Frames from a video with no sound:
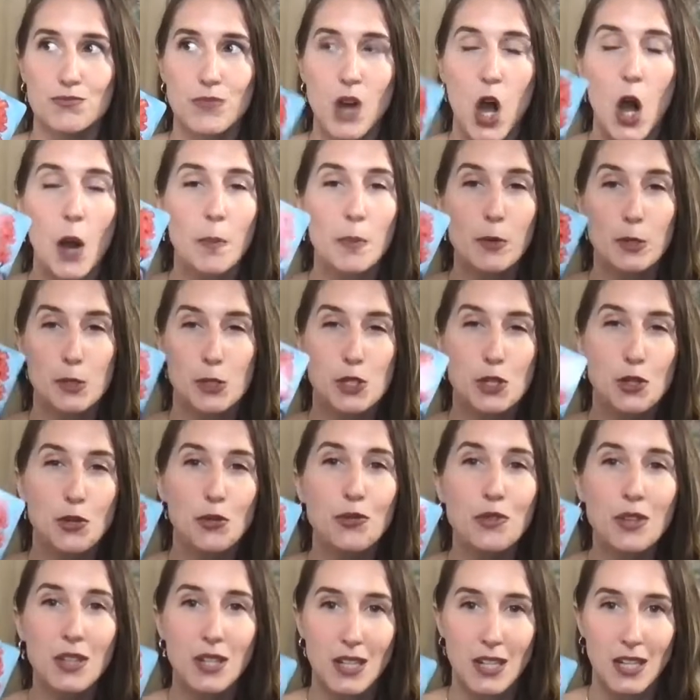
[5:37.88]

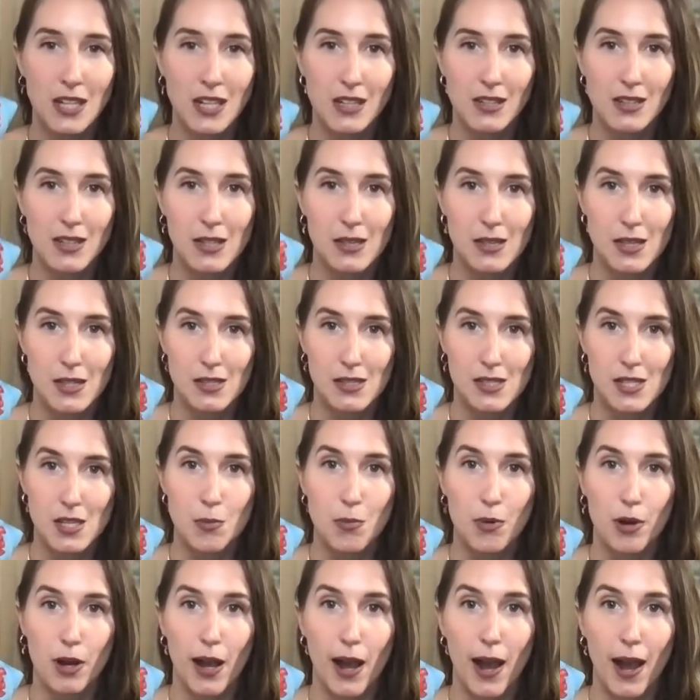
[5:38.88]
opportunity that the
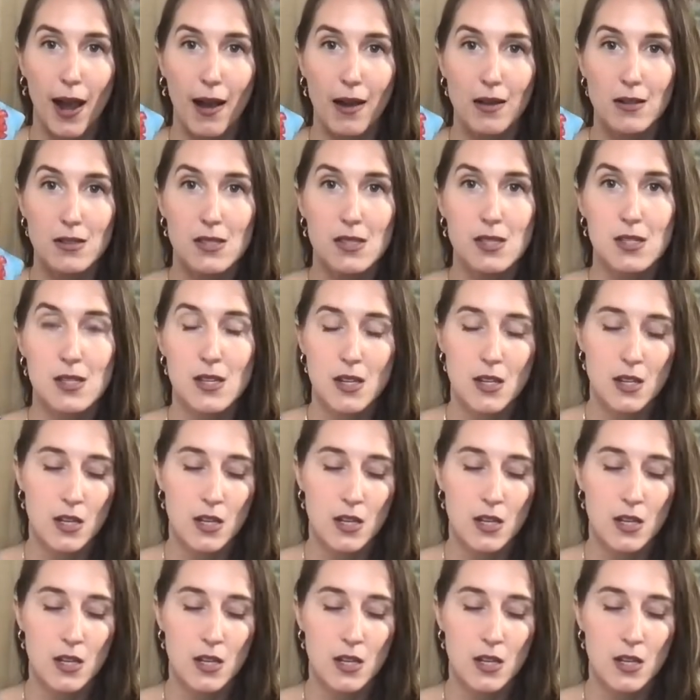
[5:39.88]
zebra has.